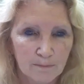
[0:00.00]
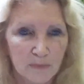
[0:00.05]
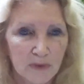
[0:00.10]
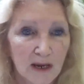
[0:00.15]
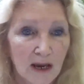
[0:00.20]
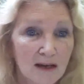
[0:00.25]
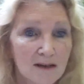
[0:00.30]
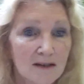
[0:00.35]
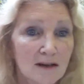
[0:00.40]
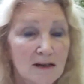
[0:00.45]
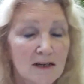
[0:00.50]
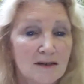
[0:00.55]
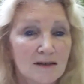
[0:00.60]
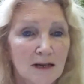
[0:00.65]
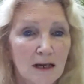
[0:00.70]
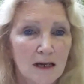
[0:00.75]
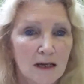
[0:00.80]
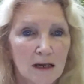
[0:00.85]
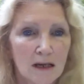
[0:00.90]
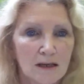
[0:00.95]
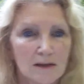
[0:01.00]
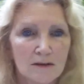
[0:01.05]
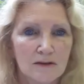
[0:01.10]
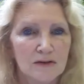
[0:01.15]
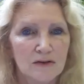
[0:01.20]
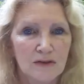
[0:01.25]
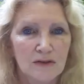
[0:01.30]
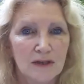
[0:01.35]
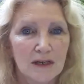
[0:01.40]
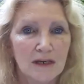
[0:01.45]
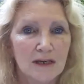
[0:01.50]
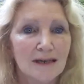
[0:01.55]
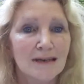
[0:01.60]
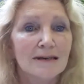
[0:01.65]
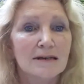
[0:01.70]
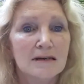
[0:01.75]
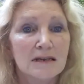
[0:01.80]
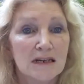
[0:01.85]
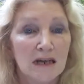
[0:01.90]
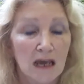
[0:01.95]
as I say, it's the
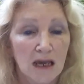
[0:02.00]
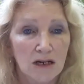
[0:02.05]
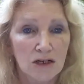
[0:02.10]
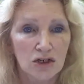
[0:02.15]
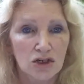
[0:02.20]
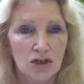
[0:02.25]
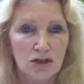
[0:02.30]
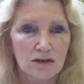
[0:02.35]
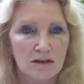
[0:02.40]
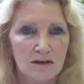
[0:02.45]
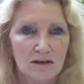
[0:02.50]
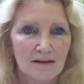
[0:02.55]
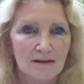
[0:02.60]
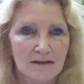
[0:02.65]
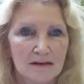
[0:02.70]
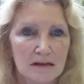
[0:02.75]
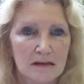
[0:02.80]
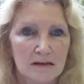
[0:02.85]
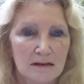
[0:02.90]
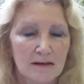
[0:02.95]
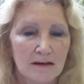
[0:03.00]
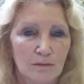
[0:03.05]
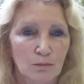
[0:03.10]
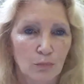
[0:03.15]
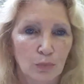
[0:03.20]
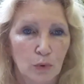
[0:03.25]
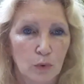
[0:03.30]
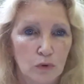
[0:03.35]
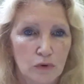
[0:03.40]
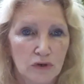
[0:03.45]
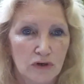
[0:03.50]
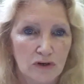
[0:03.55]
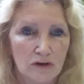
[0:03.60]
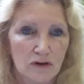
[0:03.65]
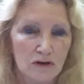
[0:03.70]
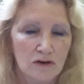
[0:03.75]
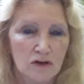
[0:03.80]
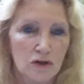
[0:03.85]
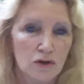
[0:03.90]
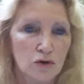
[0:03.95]
intention that is
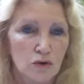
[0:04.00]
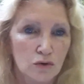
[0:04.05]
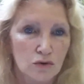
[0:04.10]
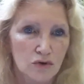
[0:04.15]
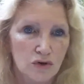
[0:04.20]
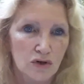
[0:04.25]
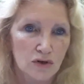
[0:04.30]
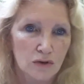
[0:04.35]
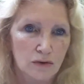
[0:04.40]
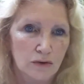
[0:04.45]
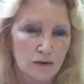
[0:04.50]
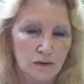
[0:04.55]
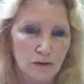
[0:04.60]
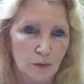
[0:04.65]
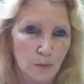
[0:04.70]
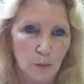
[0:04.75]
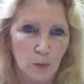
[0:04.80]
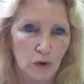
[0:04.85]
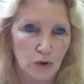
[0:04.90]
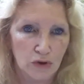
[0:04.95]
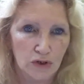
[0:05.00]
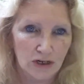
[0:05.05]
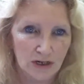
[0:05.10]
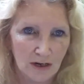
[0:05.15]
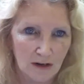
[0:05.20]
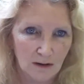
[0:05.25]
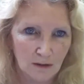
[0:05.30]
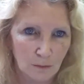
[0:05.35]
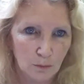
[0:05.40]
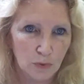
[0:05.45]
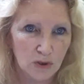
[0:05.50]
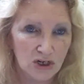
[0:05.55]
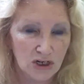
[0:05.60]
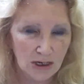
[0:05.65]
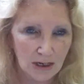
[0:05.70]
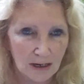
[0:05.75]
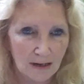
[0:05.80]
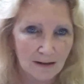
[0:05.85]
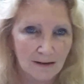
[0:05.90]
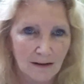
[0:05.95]
important, not the wording
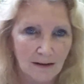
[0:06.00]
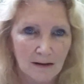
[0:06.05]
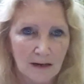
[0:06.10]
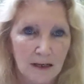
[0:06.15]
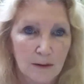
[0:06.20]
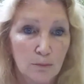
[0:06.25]
particularly,